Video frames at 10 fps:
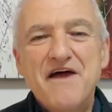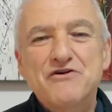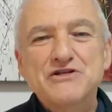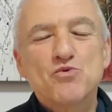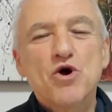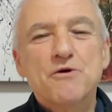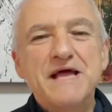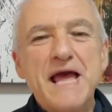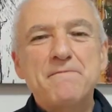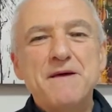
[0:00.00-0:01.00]
Hey friends, and welcome
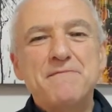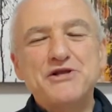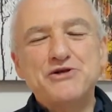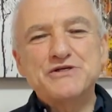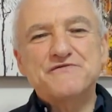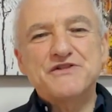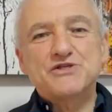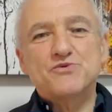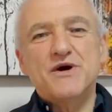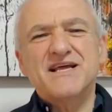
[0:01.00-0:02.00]
to MBM Minute News for
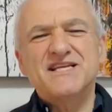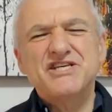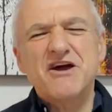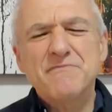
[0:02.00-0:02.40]
this week.